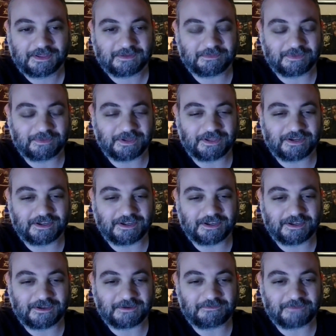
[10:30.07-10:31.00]
But
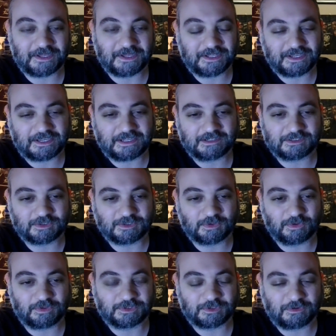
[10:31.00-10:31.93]
I like it. It's
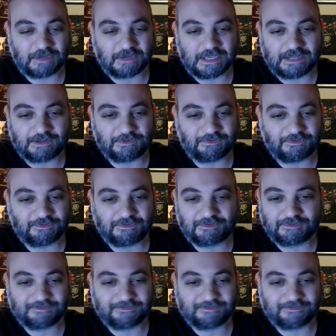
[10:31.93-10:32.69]
cool. It's creative.